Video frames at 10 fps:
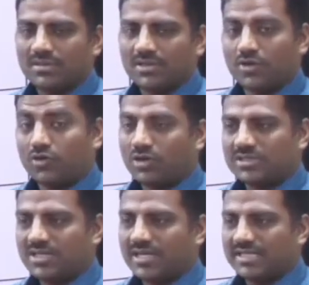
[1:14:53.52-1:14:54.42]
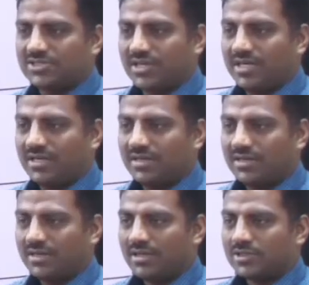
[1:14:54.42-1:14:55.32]
have to consider H, right?
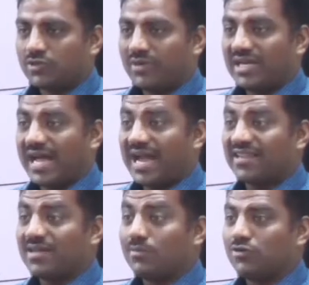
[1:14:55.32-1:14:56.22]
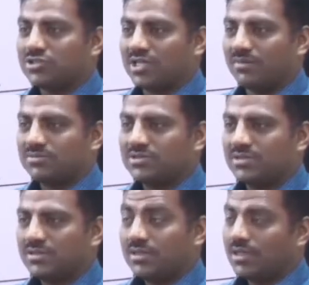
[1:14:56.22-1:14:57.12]
So when at the most comes,
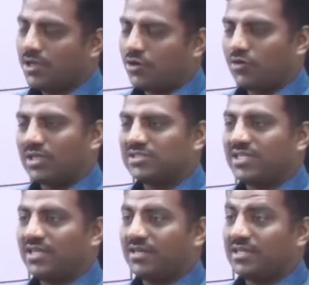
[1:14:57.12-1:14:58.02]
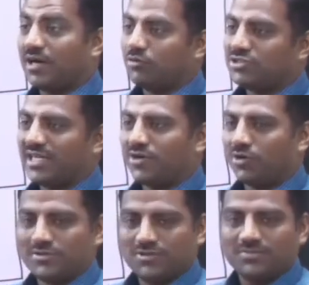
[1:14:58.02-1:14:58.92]
you have to consider the outsider also.